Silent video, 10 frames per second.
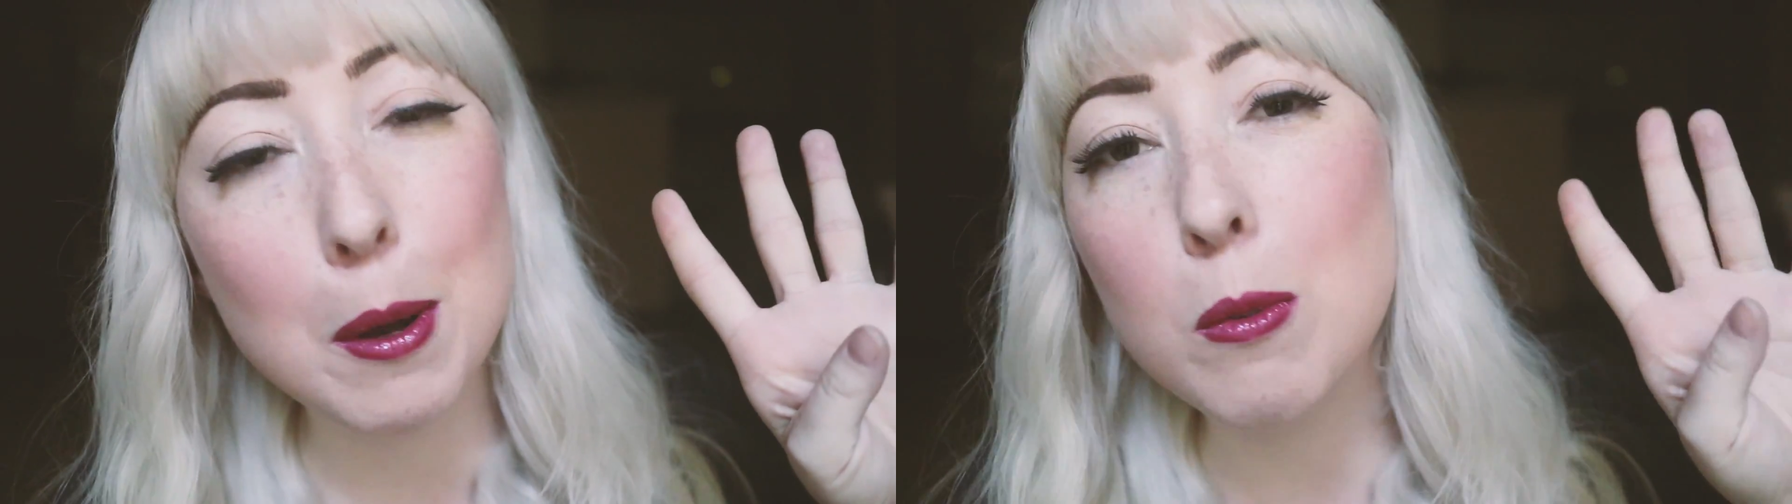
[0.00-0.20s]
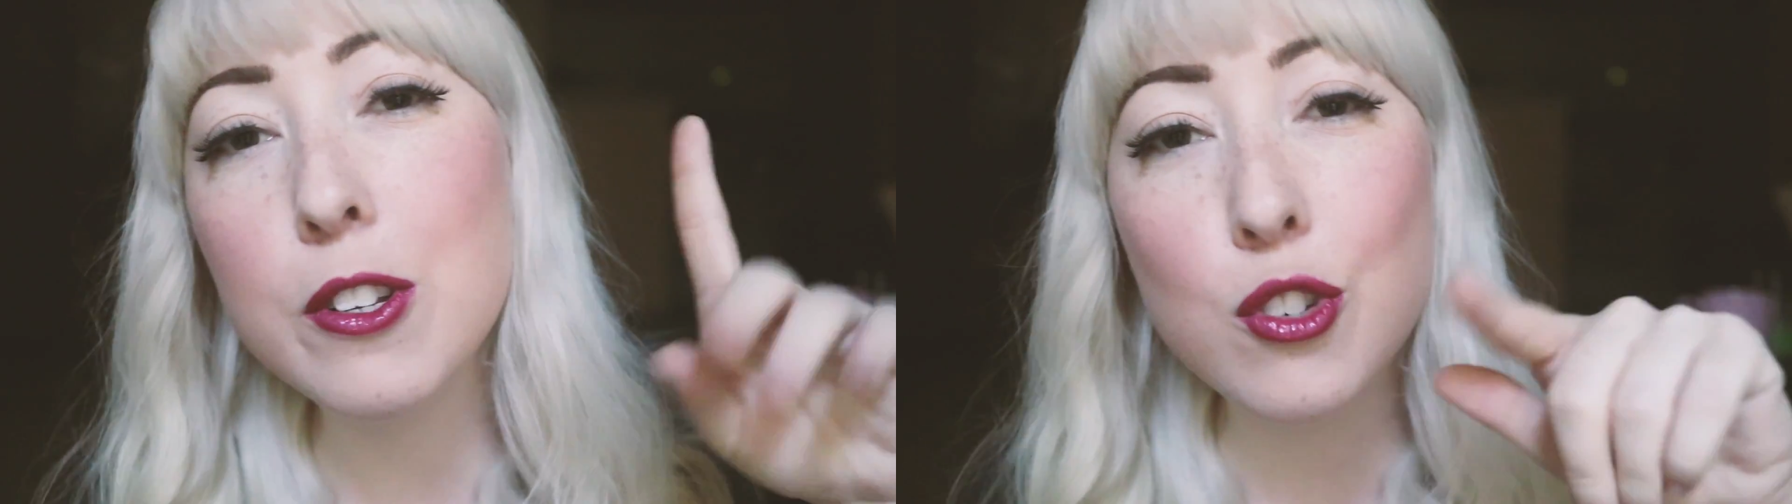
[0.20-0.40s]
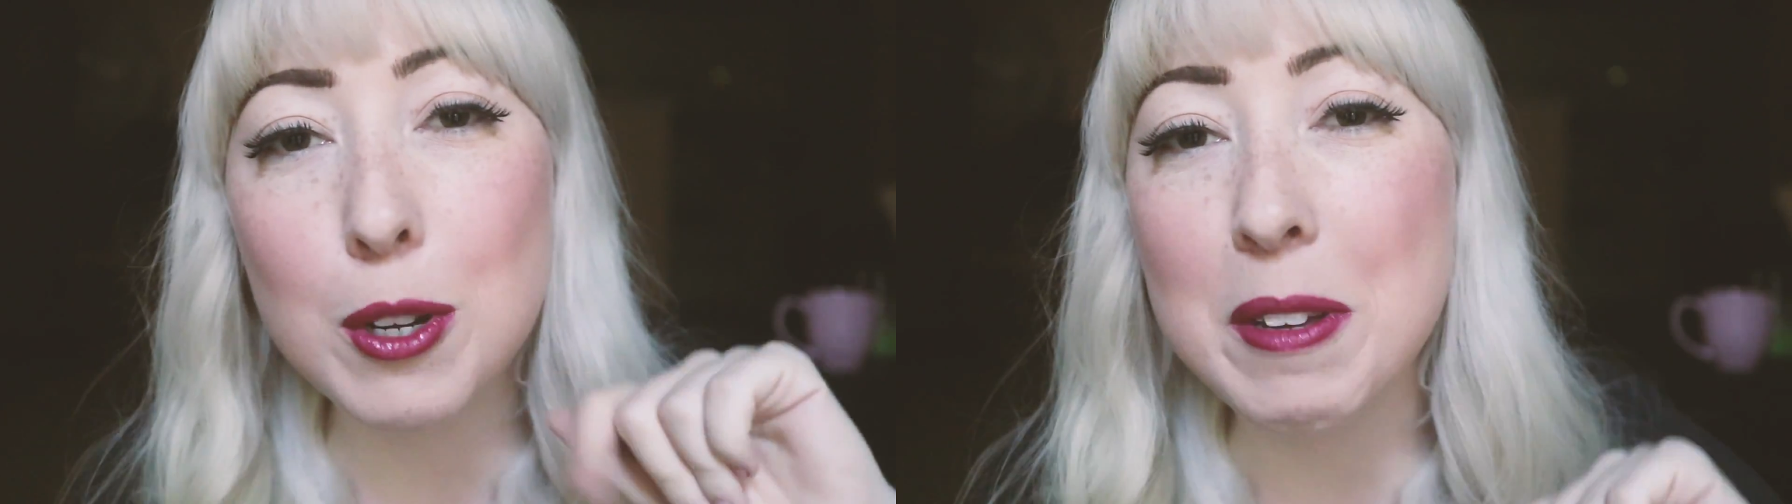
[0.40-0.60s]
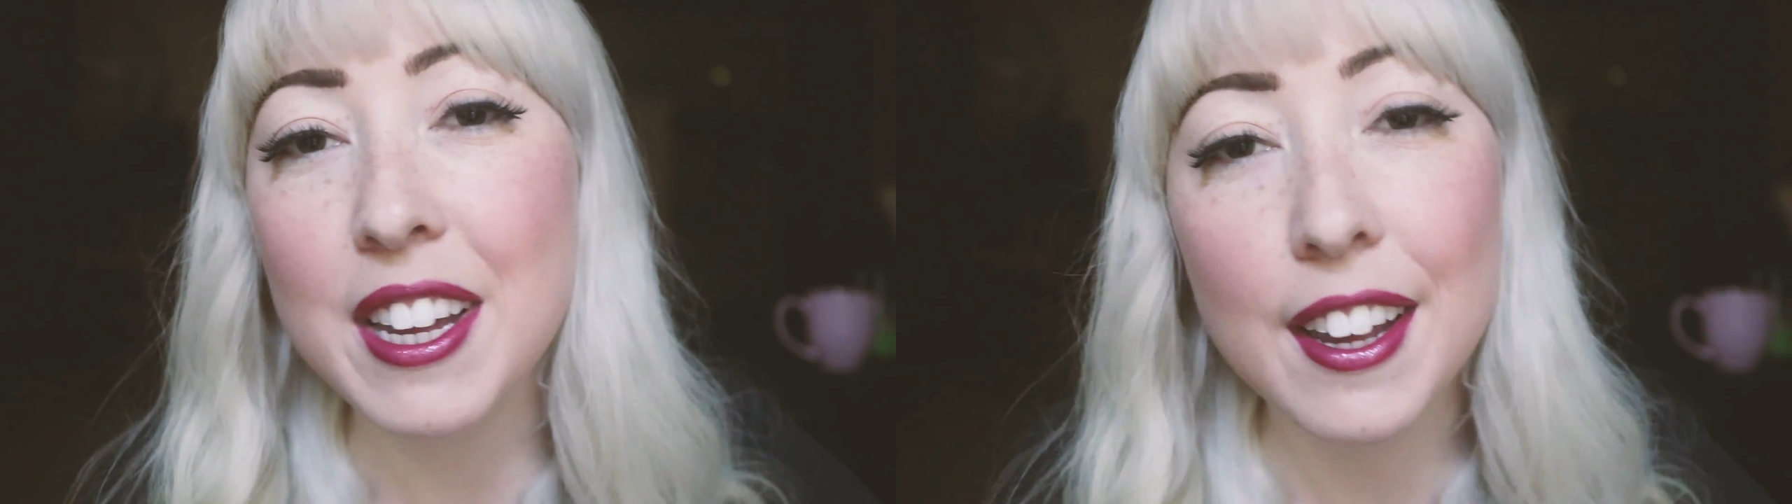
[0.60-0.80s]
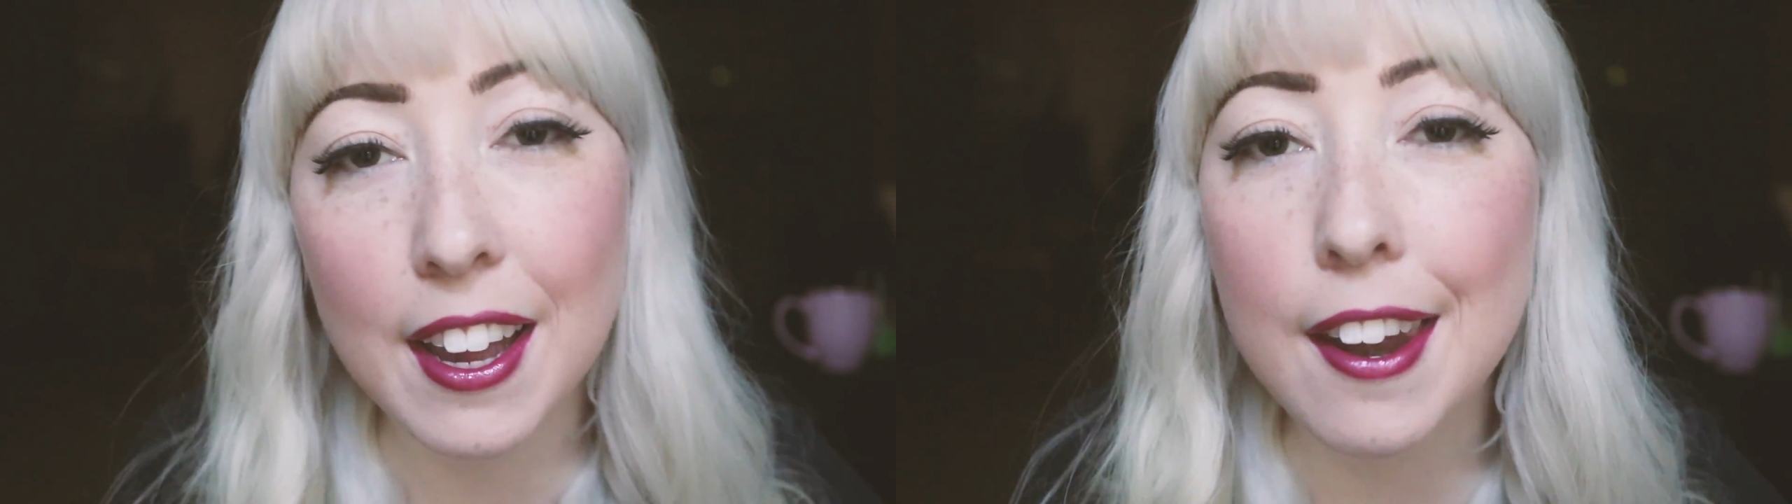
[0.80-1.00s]
but we're
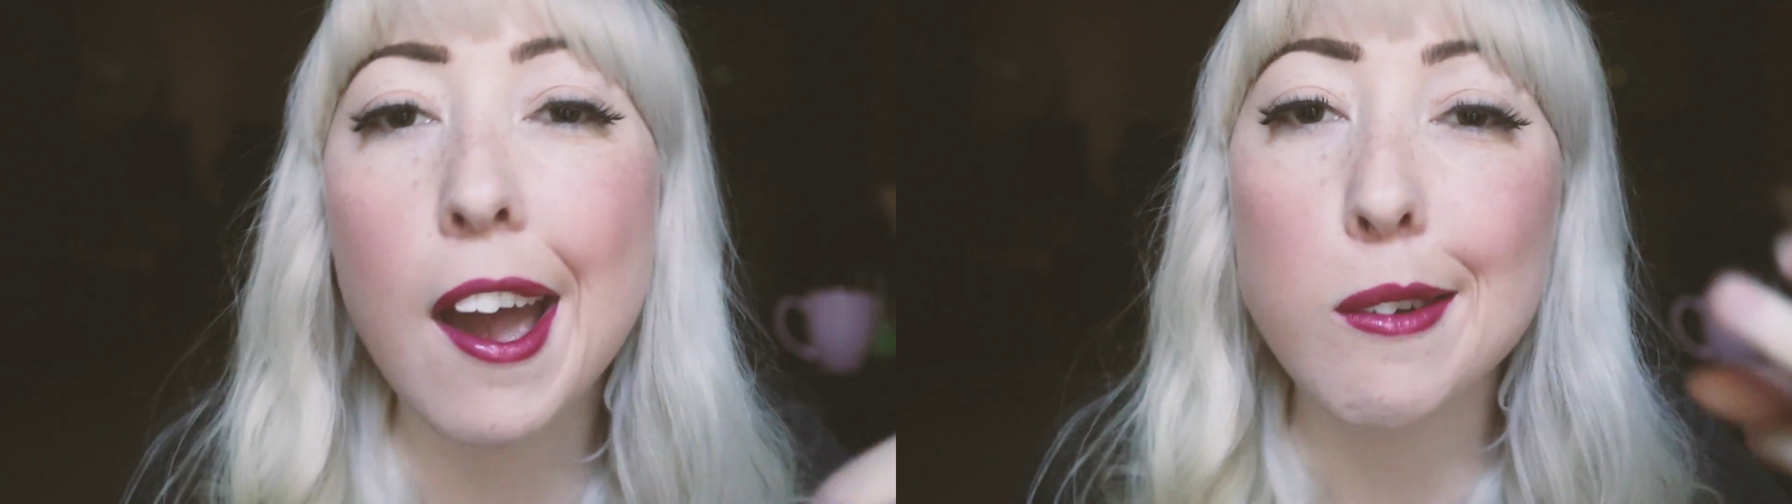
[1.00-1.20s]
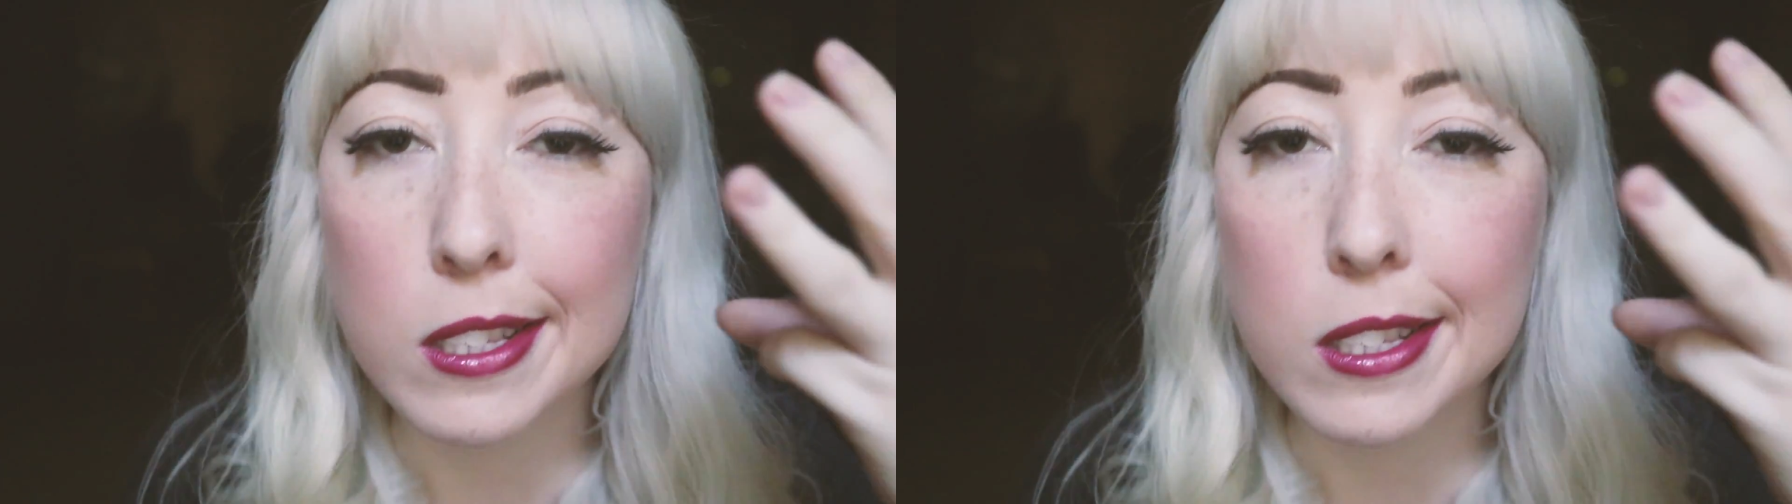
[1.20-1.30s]
streaming again now,